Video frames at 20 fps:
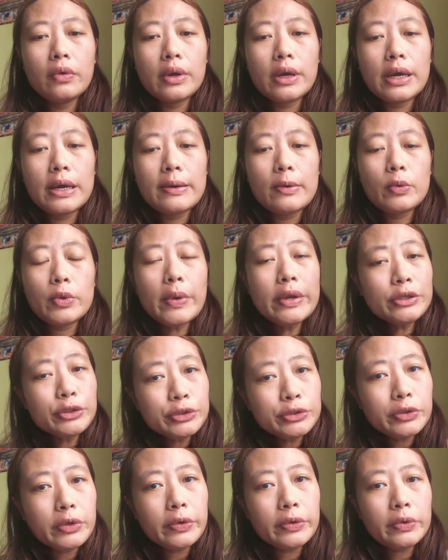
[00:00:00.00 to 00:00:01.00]
uh, we want
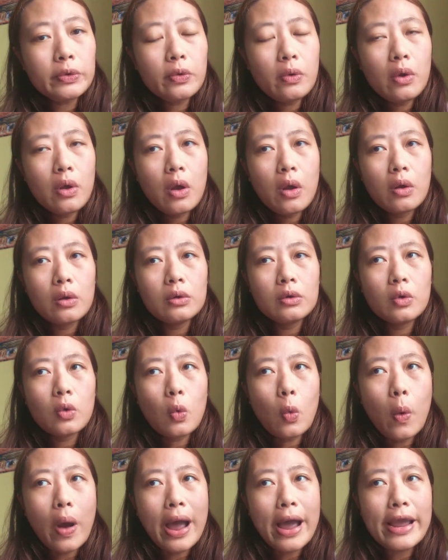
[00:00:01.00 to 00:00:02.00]
to know
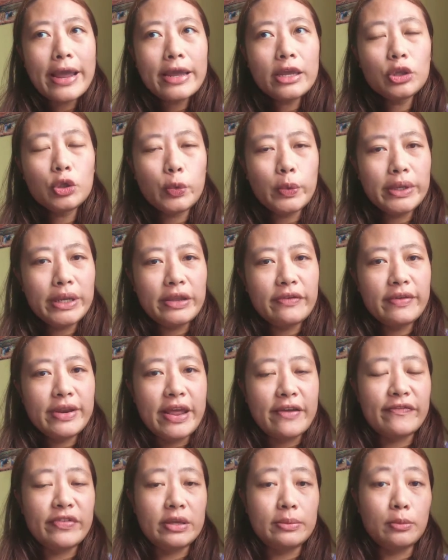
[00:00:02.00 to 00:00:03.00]
why do we even
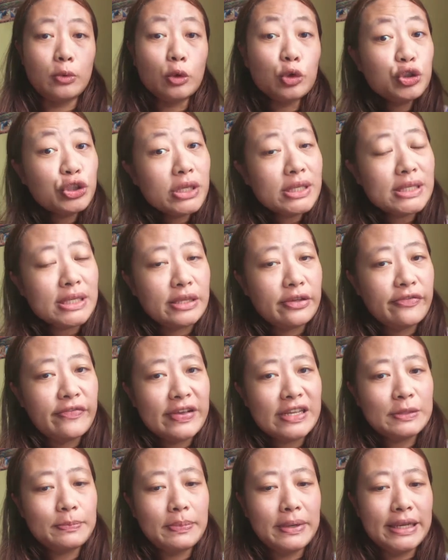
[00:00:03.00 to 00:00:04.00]
have emotions in the
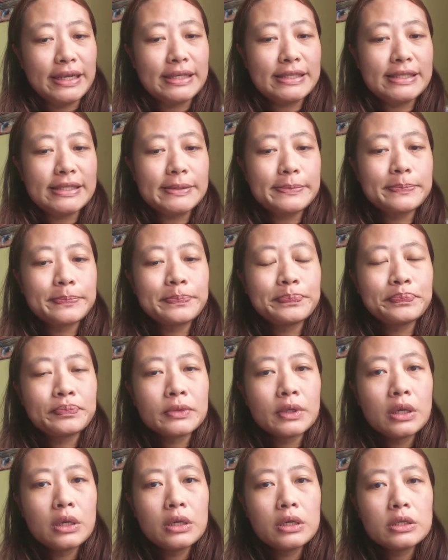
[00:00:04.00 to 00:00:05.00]
first place?
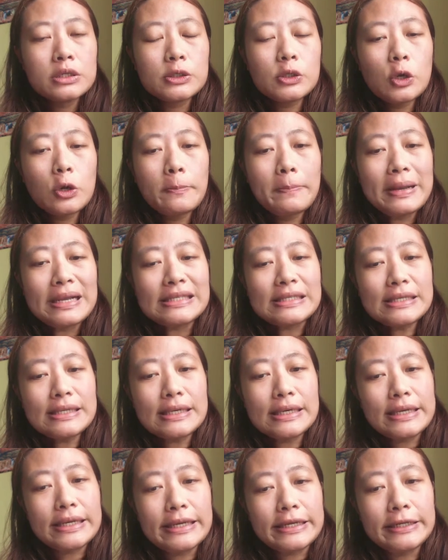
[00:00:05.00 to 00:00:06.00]
So
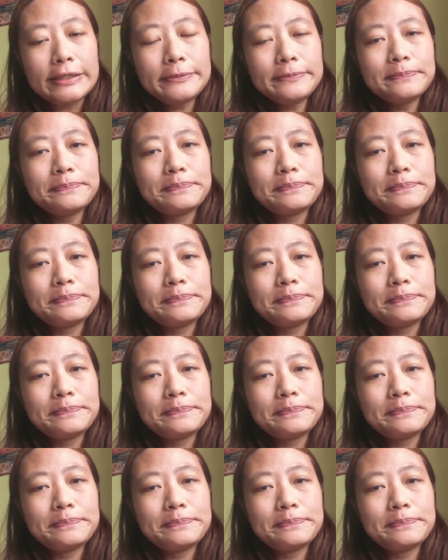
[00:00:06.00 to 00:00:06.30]
basically,